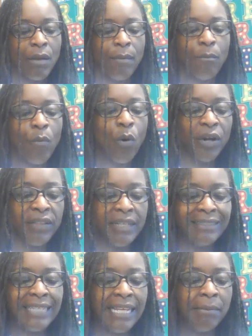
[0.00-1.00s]
More
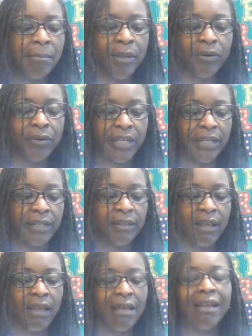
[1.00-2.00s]
than 10
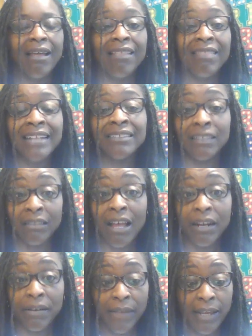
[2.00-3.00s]
billion. That's a
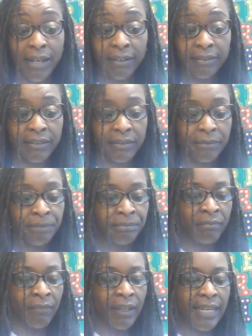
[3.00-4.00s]
lot of ants.
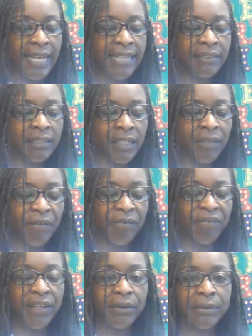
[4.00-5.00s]
Ants live in
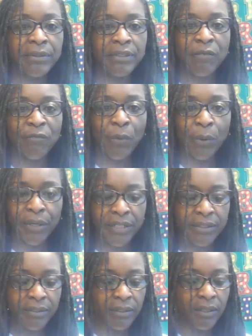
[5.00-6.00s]
fields and
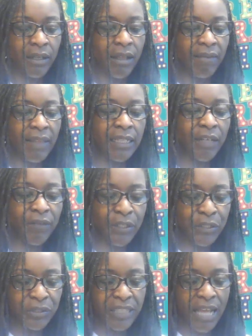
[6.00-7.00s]
forests. They live
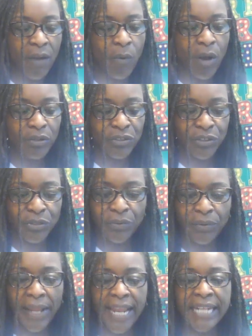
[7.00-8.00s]
under sidewalks
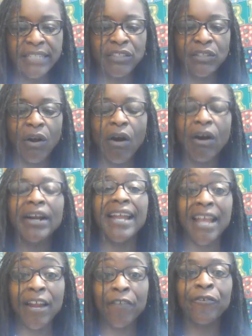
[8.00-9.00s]
too. Ants are
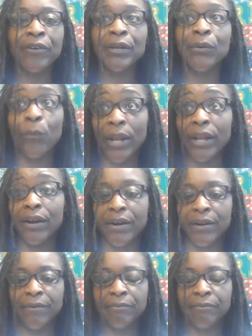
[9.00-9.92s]
everywhere.